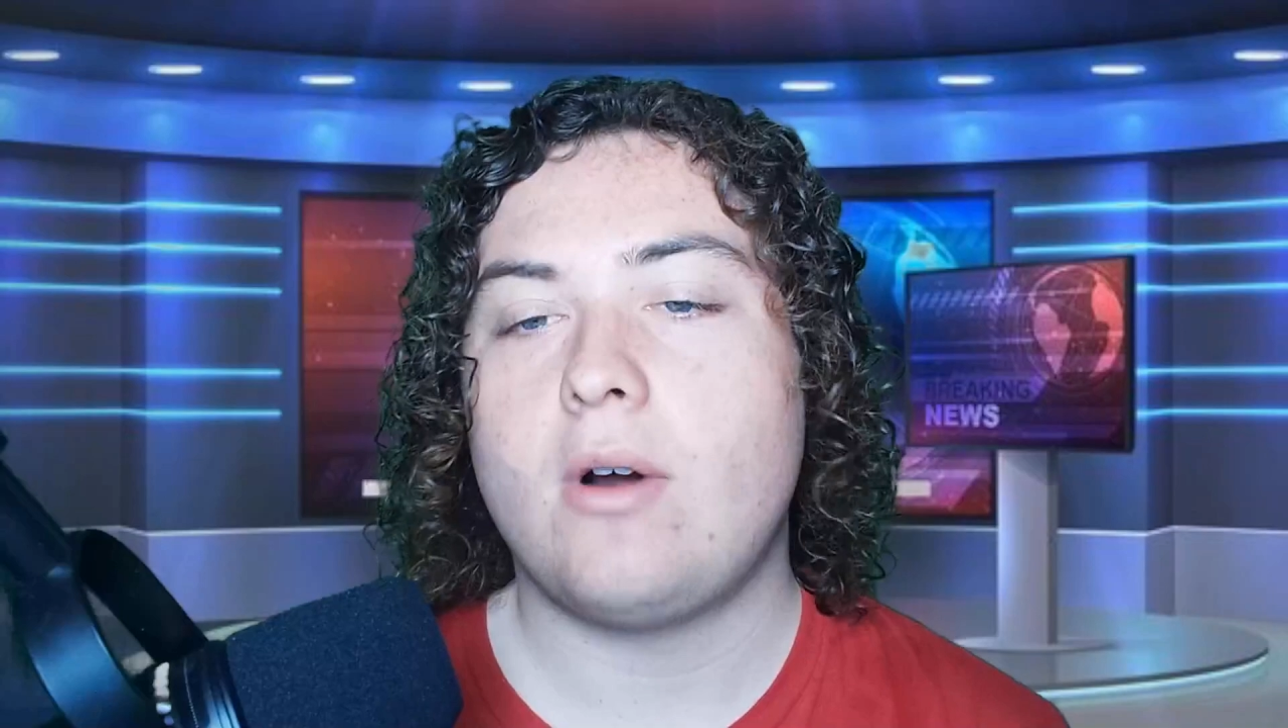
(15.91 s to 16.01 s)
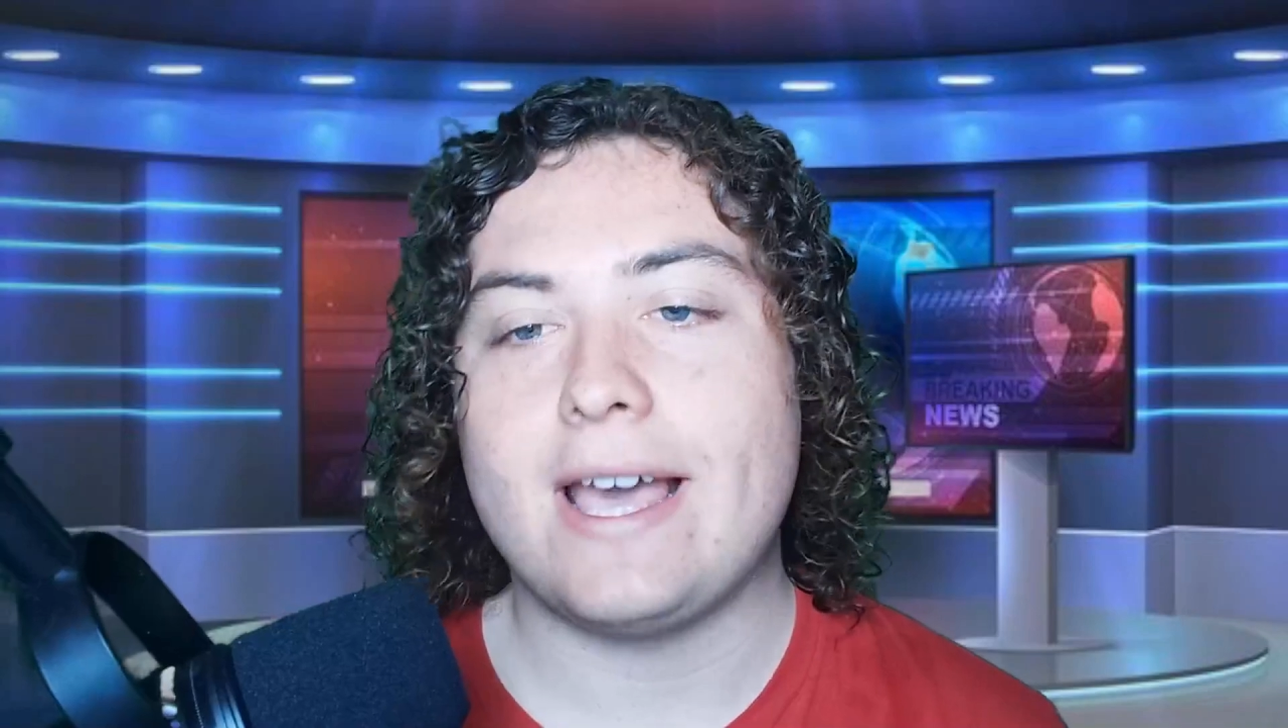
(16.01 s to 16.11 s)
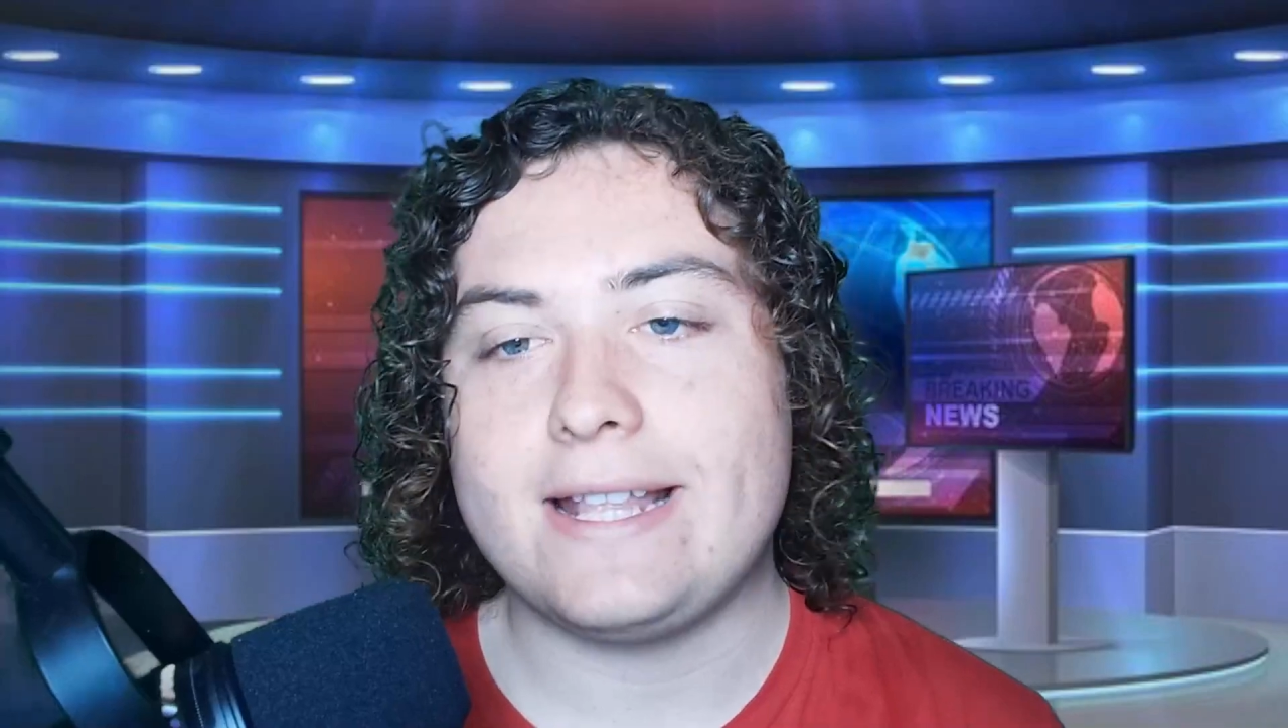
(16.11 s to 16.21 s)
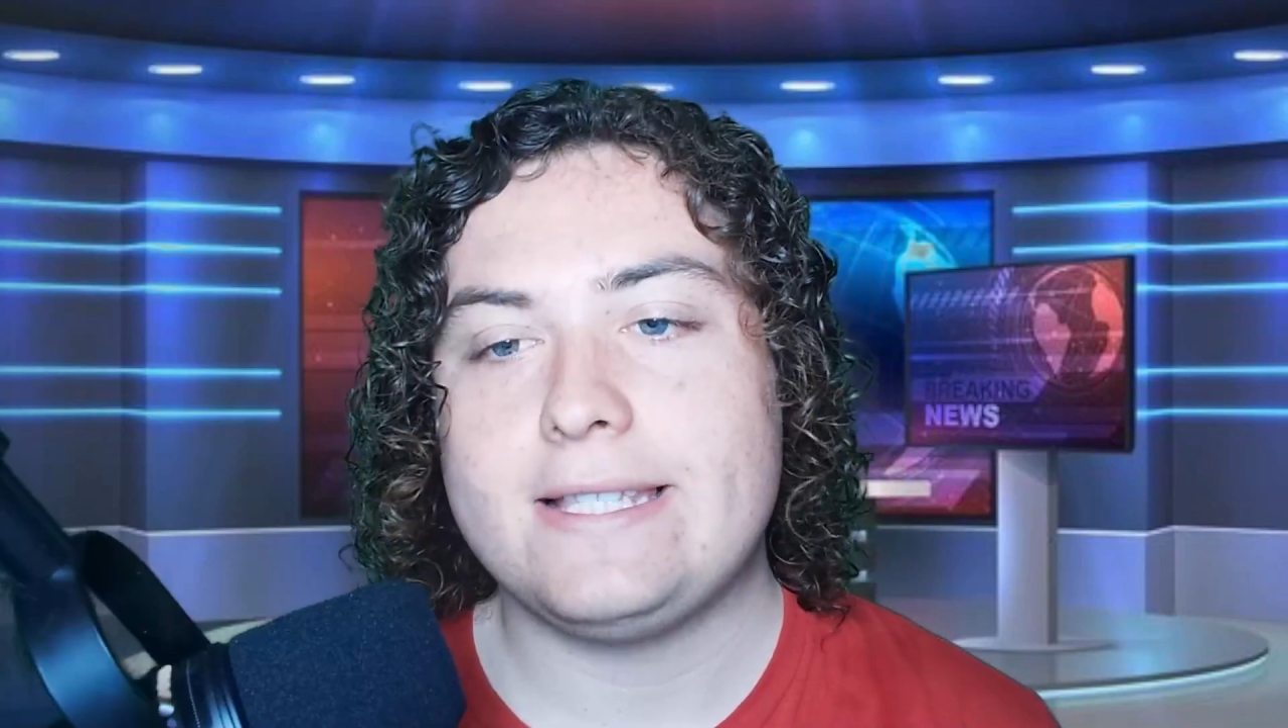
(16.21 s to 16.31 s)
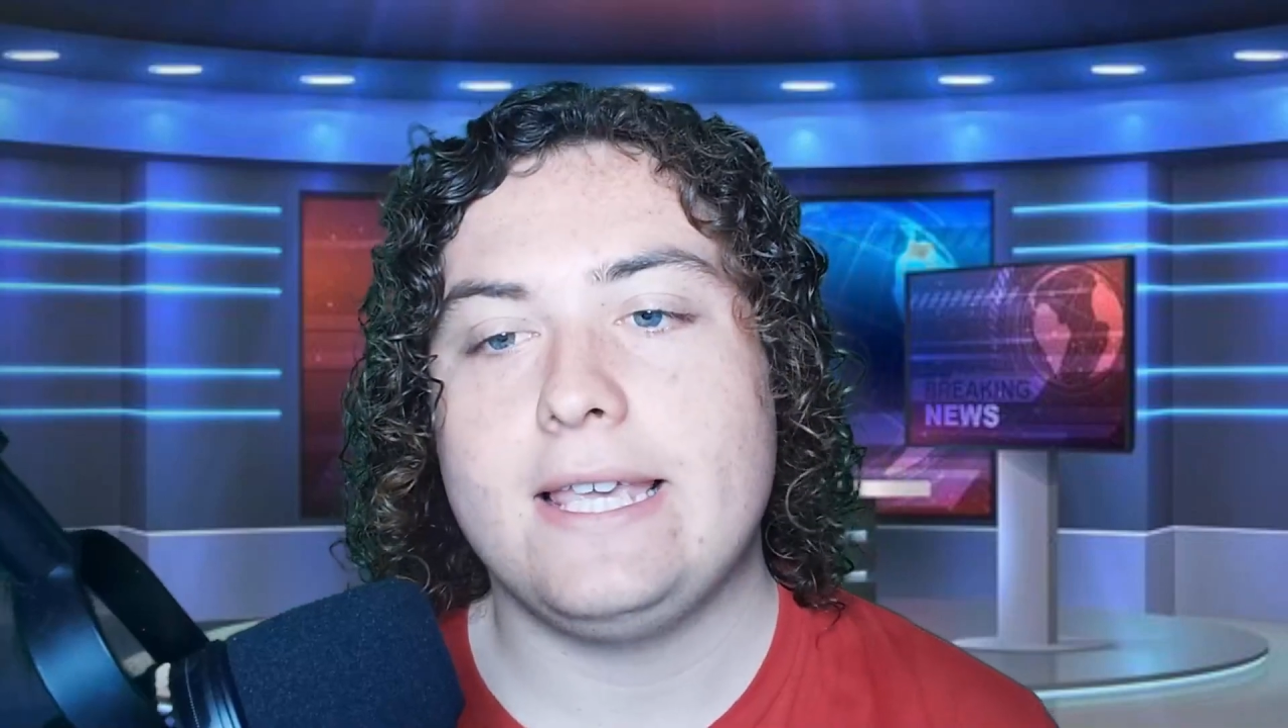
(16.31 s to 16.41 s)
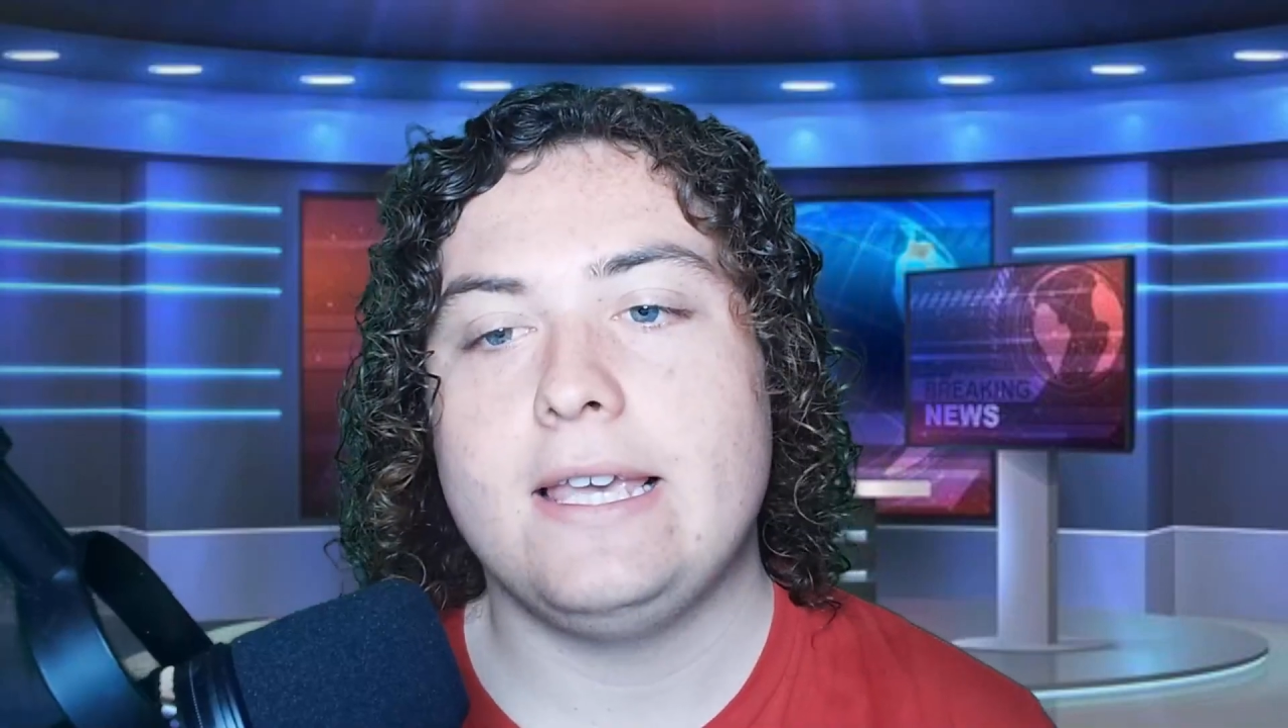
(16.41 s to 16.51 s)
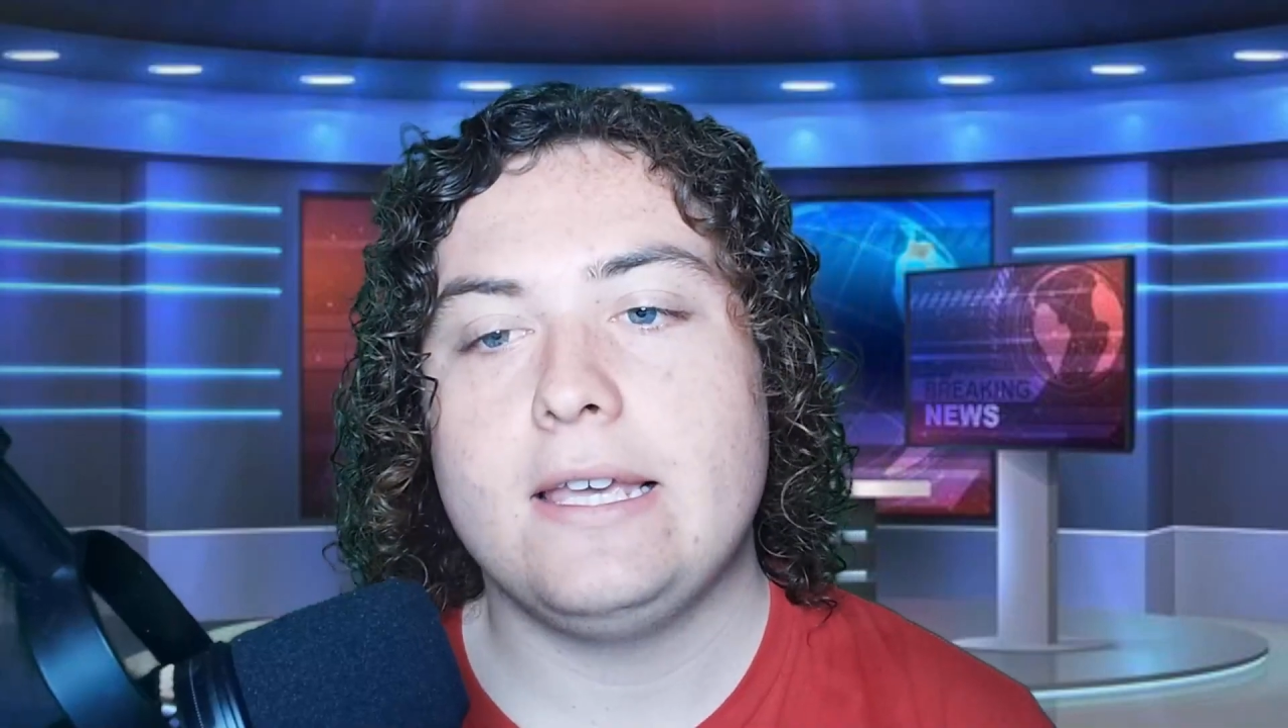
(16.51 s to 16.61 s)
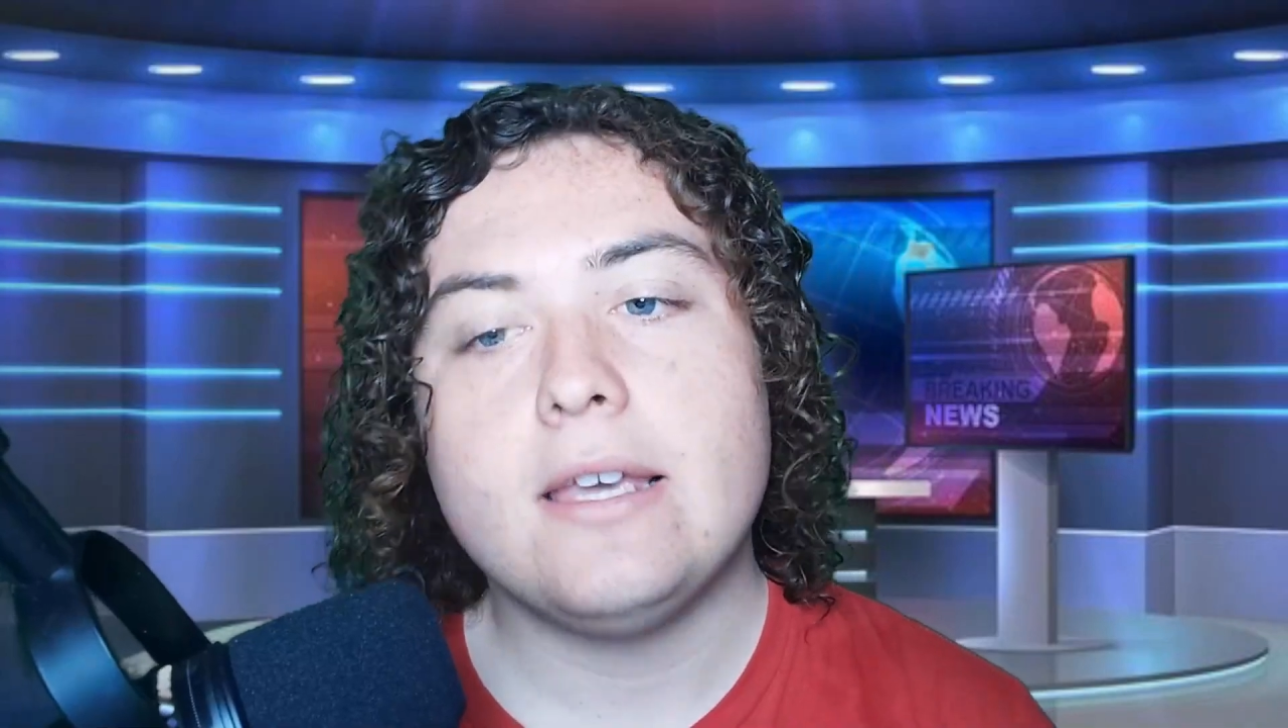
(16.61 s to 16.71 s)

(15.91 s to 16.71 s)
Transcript: right